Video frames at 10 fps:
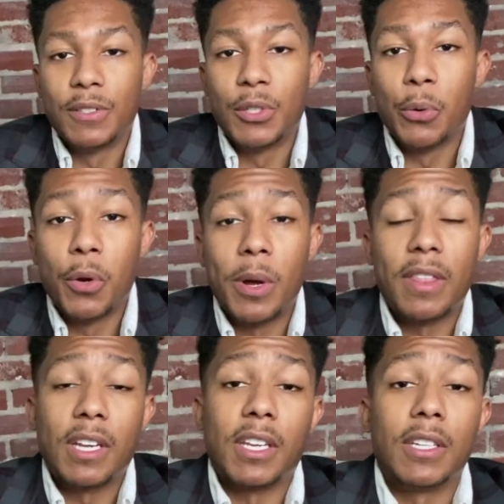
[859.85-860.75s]
So what do I
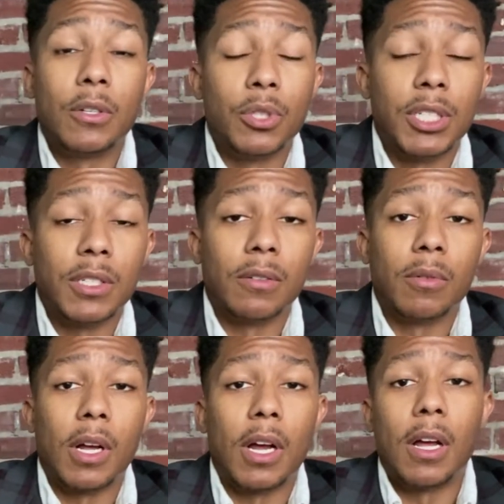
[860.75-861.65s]
think of Indochino?
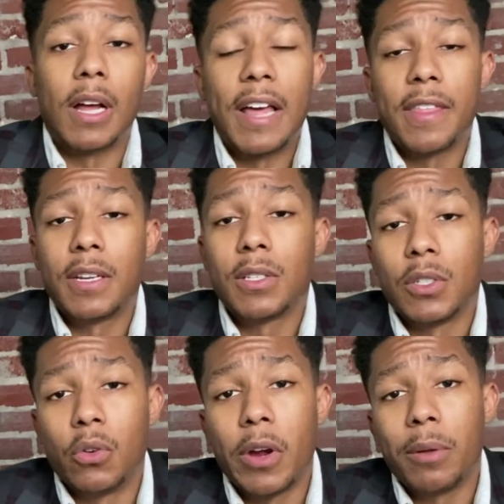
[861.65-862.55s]
Uh, I think it's a
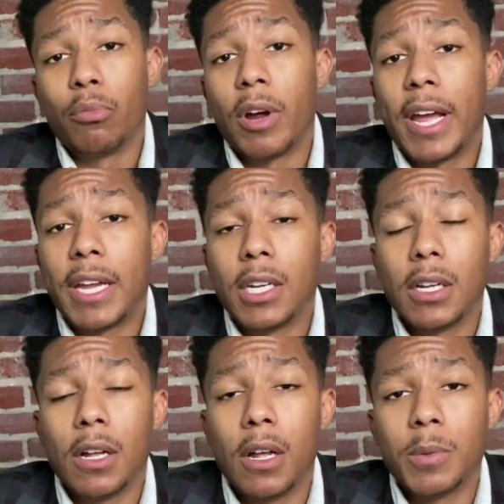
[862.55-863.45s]
great brand,
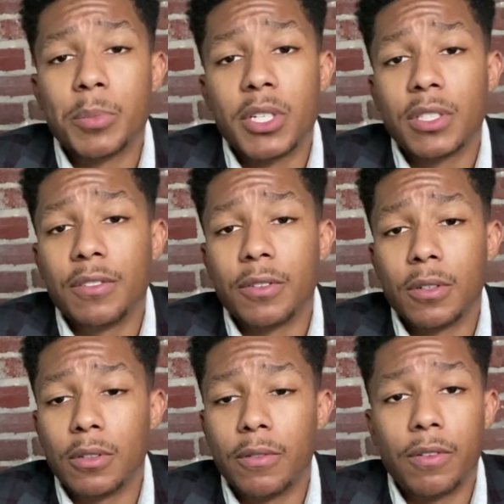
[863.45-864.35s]
um, especially
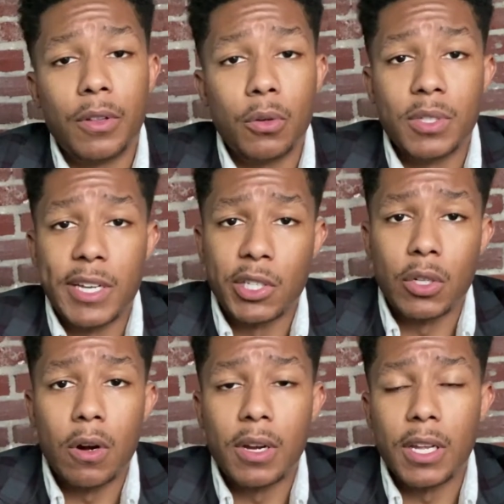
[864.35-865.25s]
for, for those that's
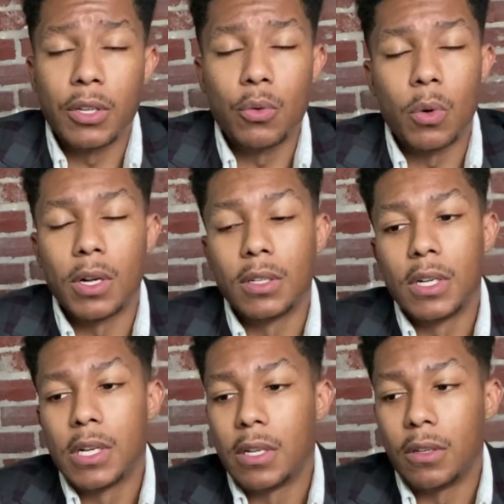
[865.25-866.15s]
starting. You want,
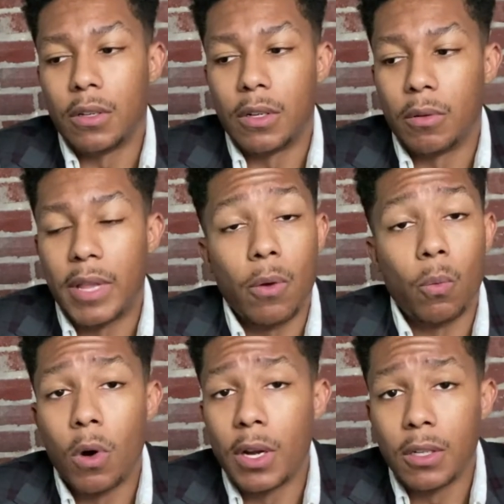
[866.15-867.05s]
you know, that
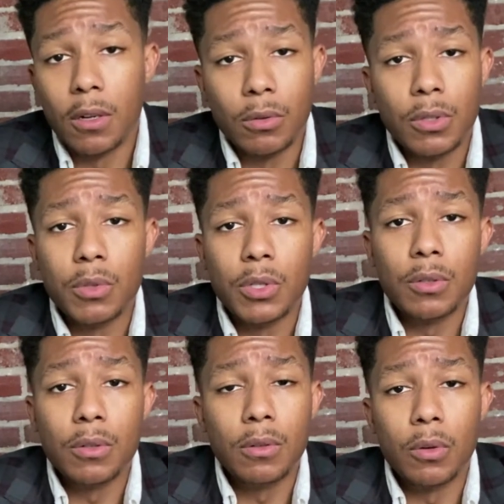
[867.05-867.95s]
one go-to
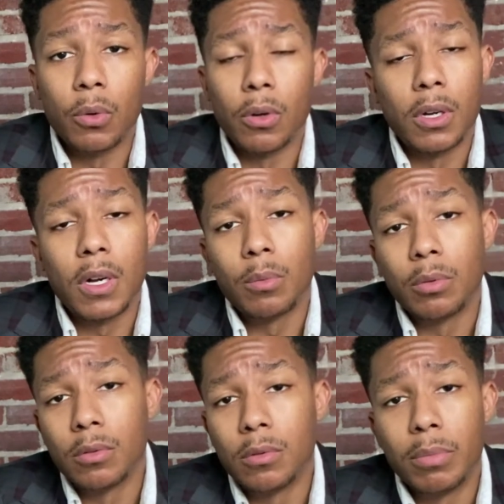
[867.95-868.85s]
suit or a
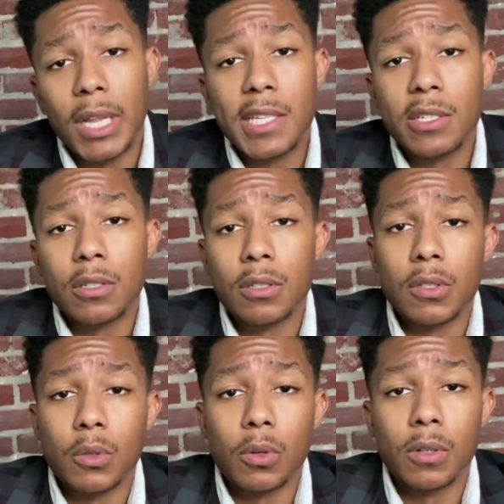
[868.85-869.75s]
couple blazers
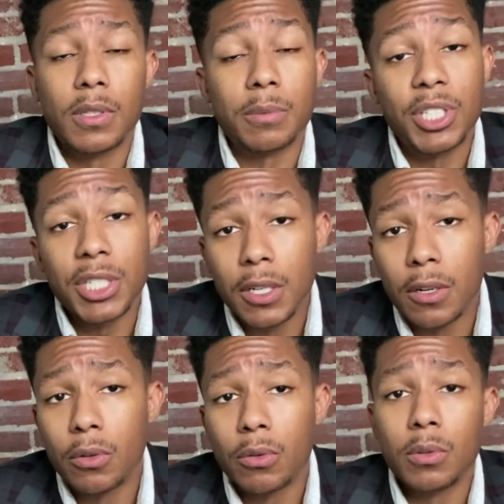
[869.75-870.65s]
or some
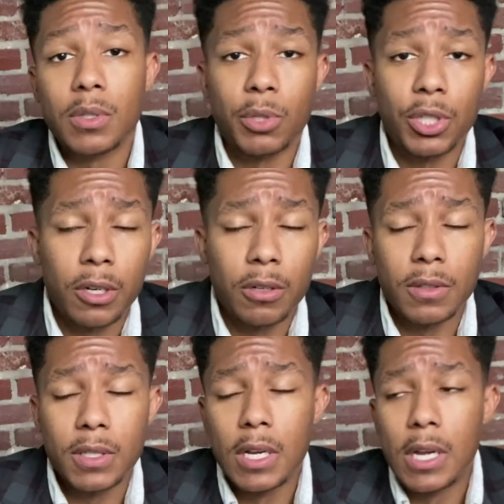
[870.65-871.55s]
chinos, some
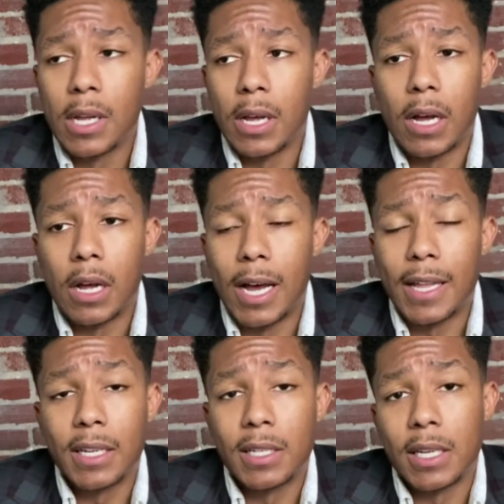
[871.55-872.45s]
shirts. Uh, I
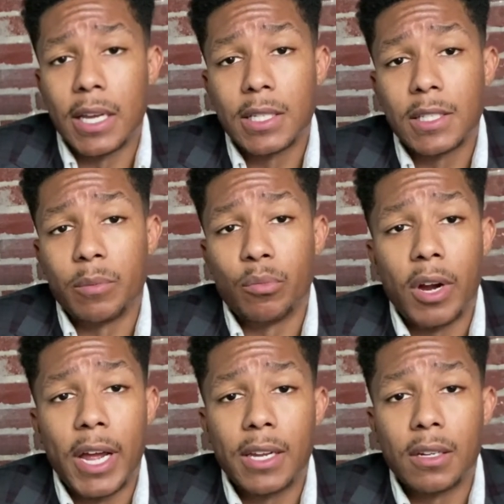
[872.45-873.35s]
think it's an excellent
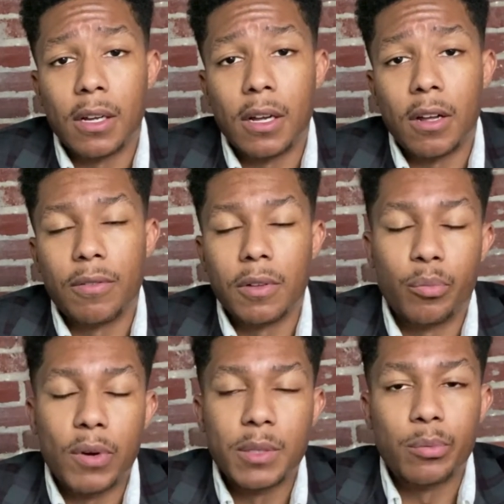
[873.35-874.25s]
brand uh, for the
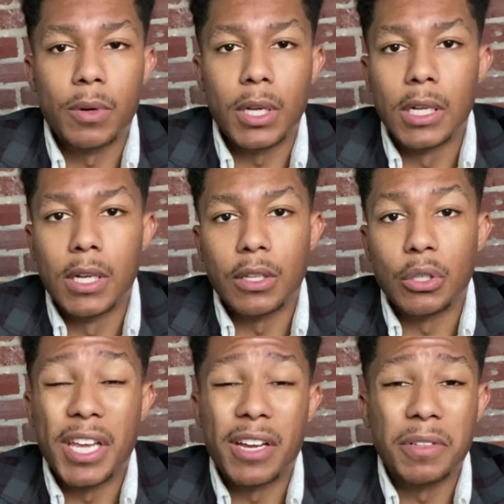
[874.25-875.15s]
price point. You
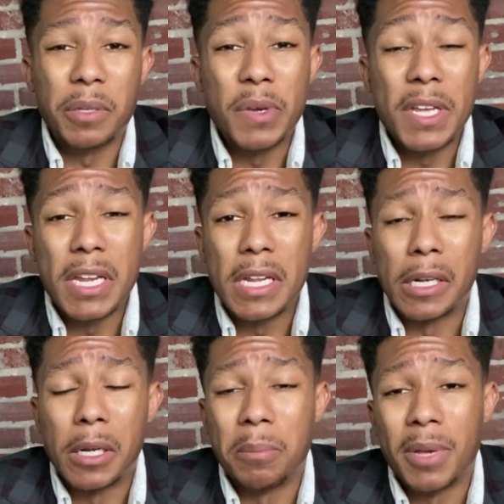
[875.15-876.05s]
can't really beat it.
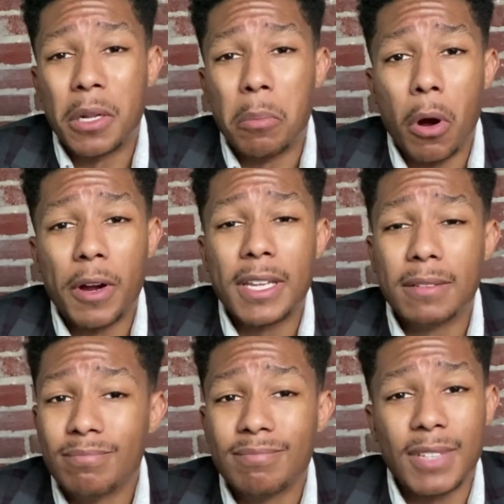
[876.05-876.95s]
Um, in the market,
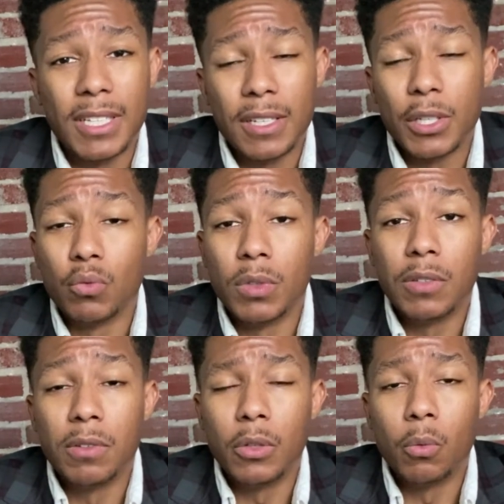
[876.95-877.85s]
it does really,
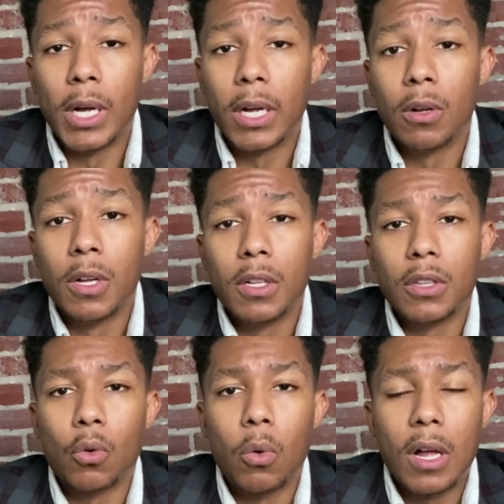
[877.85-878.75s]
really well. The
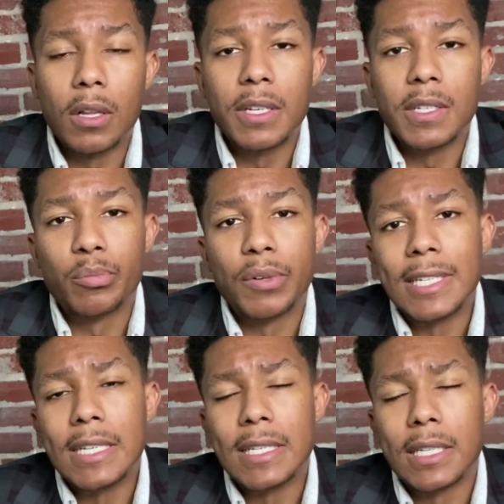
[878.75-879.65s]
quality is pretty
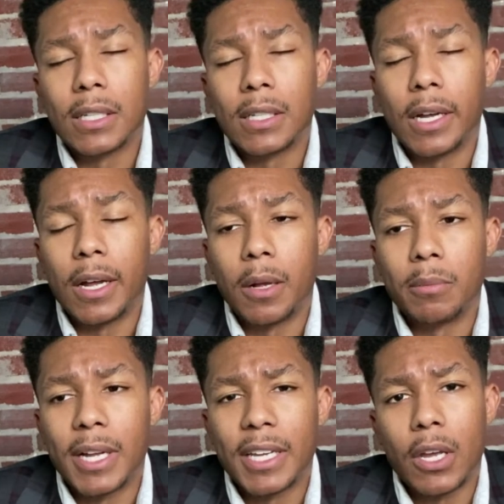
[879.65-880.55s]
decent. Um,
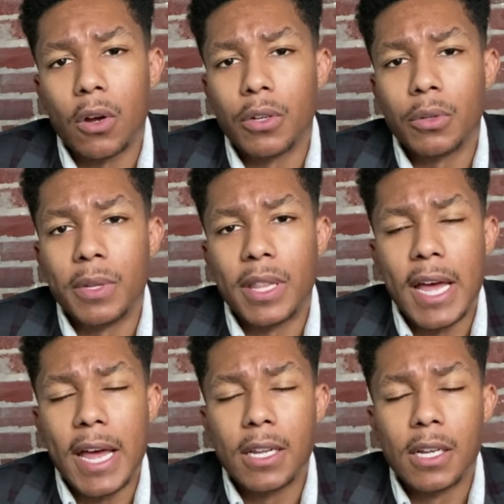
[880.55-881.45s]
I can't argue with
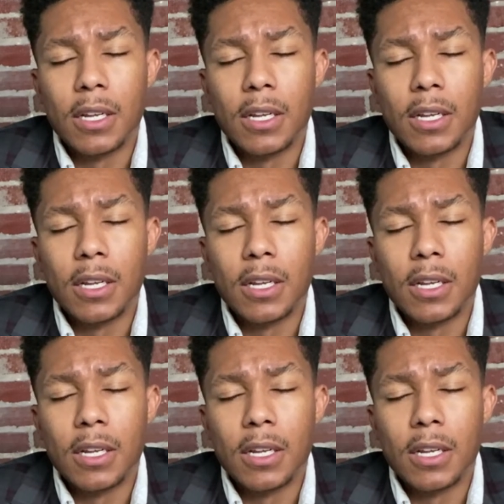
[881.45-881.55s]
that.